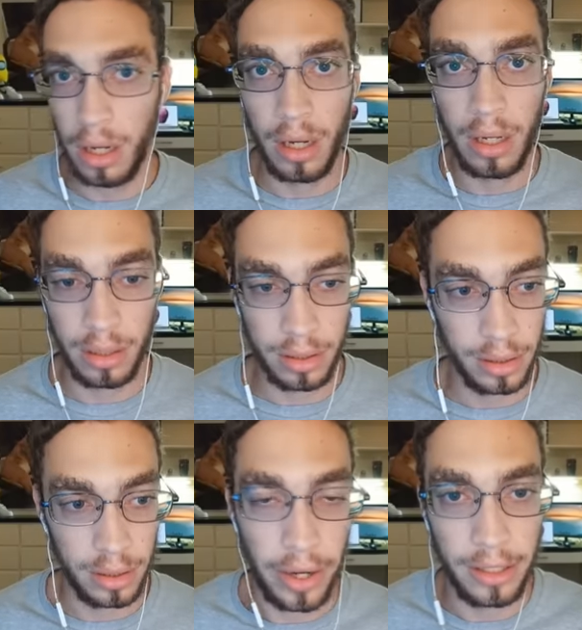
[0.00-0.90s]
uh, you know.
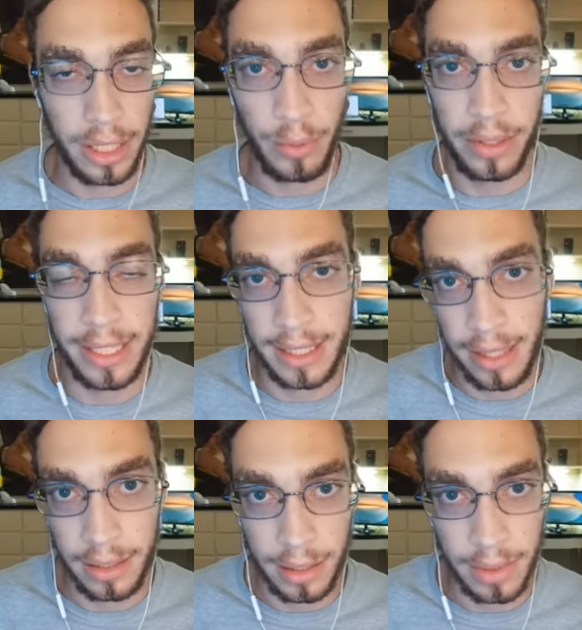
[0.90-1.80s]
Sorry, I just get really
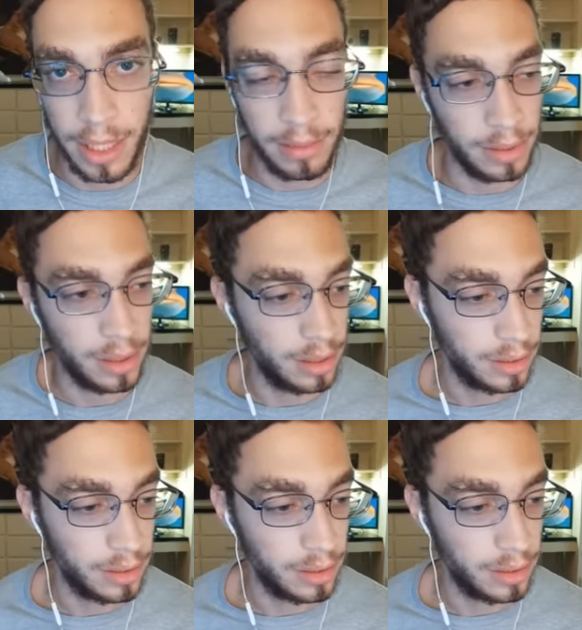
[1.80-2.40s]
excited sometimes.